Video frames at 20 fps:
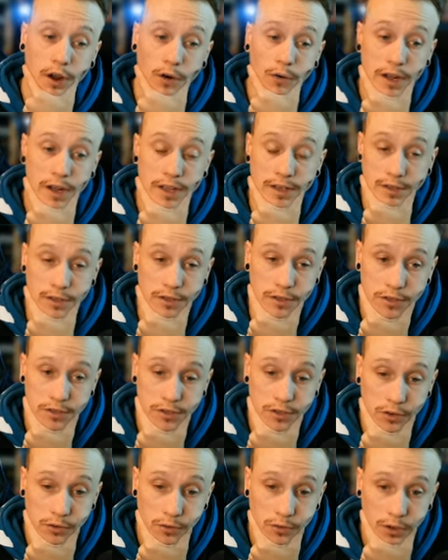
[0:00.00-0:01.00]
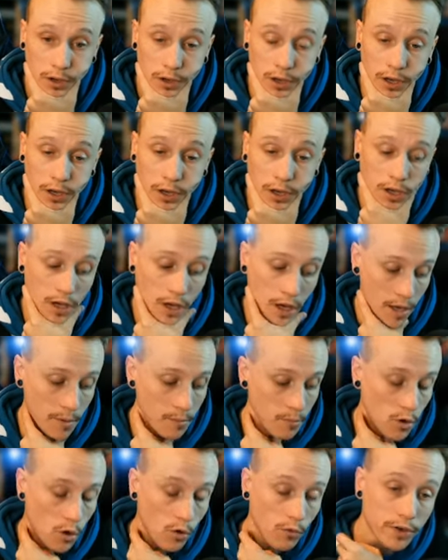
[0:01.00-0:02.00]
All right, so uh,
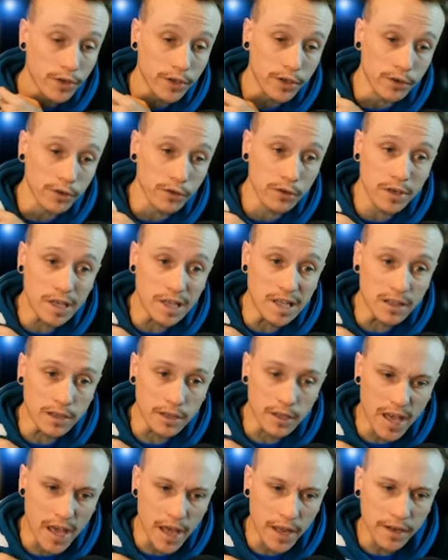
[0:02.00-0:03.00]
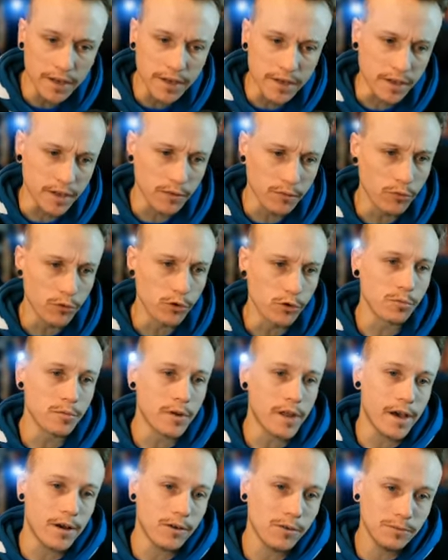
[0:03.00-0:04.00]
I'm over here in the editing
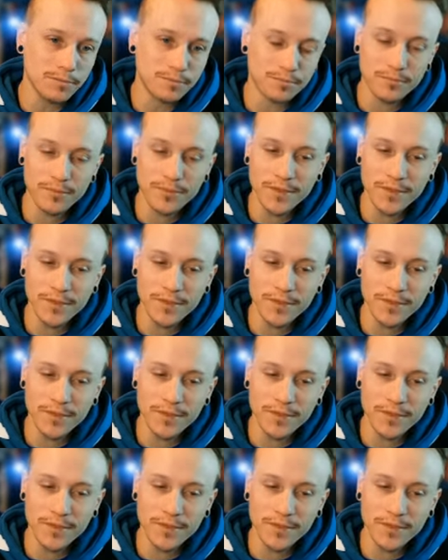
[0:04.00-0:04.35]
room now.